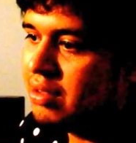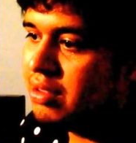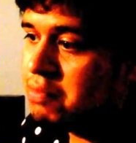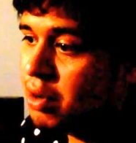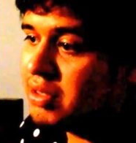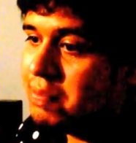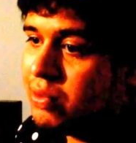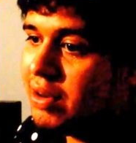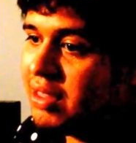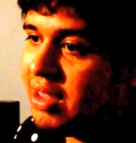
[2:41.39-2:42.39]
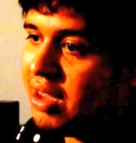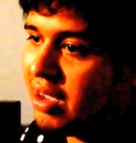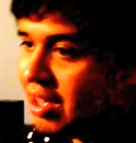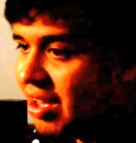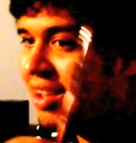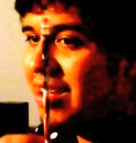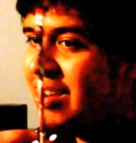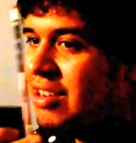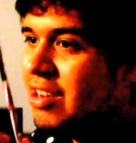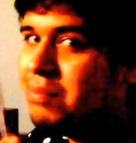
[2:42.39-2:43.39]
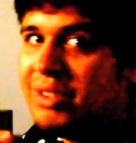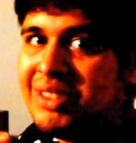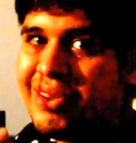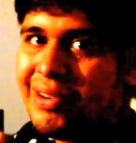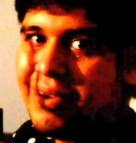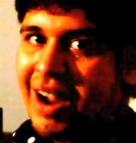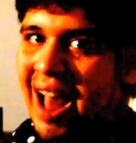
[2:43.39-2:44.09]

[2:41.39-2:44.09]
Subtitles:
Most important thing. Number two.